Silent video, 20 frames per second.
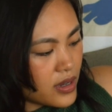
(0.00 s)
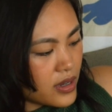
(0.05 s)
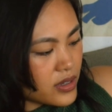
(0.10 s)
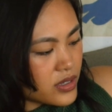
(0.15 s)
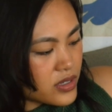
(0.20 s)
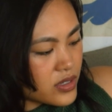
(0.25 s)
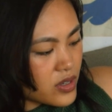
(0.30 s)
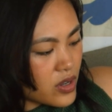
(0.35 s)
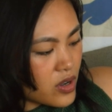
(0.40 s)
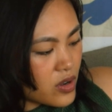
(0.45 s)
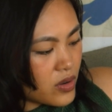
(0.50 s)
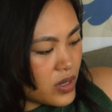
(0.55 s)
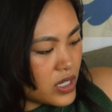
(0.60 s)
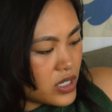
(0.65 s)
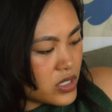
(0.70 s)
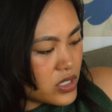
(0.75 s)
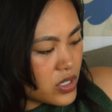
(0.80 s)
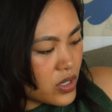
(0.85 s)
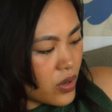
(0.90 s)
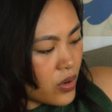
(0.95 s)
So
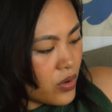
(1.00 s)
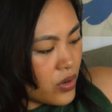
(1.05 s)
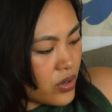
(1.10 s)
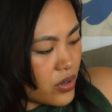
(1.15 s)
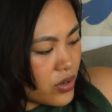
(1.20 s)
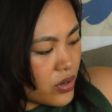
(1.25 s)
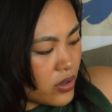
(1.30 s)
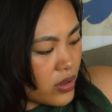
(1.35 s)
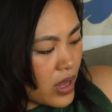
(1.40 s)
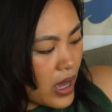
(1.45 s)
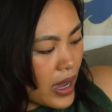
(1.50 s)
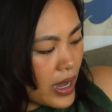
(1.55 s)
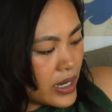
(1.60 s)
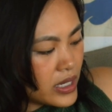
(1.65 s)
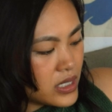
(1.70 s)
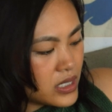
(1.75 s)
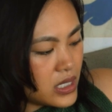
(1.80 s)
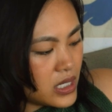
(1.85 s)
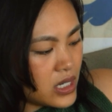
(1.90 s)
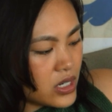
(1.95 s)
in total, I
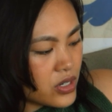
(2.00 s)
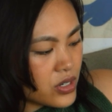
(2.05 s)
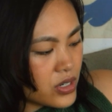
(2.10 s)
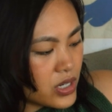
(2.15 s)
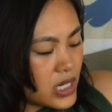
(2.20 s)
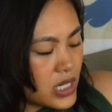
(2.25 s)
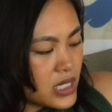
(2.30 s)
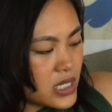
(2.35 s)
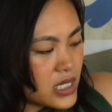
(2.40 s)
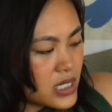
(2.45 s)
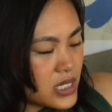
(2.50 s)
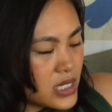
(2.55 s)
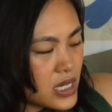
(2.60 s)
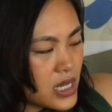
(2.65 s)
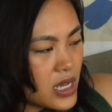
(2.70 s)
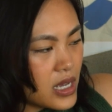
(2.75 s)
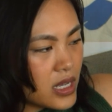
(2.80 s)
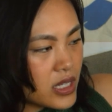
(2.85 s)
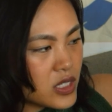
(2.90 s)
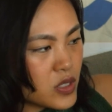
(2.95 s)
decreased
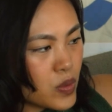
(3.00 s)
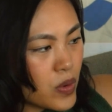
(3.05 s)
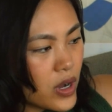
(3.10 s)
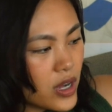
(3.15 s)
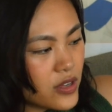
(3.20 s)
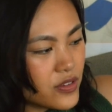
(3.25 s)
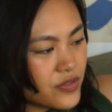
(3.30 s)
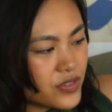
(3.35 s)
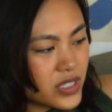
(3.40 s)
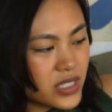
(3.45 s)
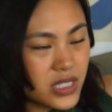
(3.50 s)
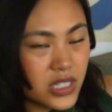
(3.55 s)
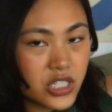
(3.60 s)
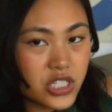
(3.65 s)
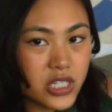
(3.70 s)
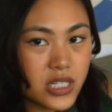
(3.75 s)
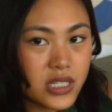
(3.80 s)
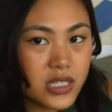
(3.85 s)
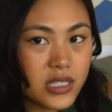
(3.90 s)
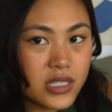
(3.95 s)
12
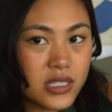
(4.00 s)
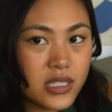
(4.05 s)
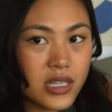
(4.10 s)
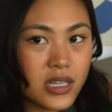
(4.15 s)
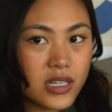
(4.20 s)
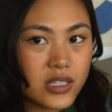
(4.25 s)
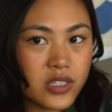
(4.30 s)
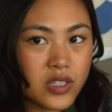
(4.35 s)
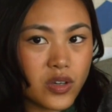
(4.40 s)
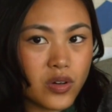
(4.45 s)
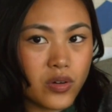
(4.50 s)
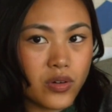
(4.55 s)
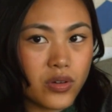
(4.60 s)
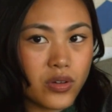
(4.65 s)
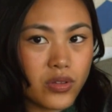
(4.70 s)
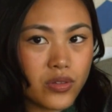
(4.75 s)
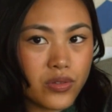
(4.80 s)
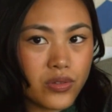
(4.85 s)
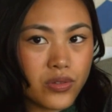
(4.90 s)
stitches. So